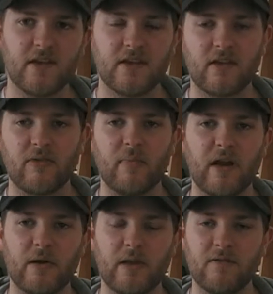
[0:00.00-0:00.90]
It doesn't
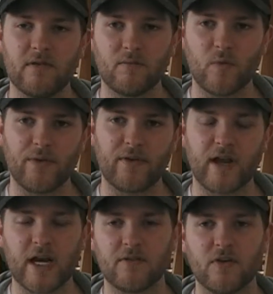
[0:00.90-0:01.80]
matter even what
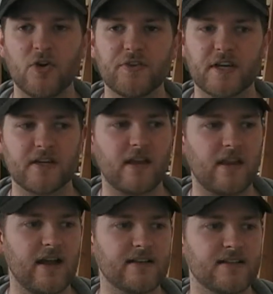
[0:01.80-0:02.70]
kind of content it
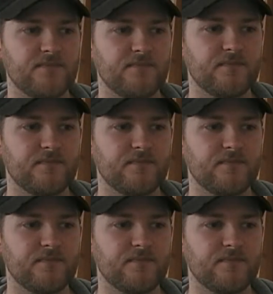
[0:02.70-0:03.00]
has.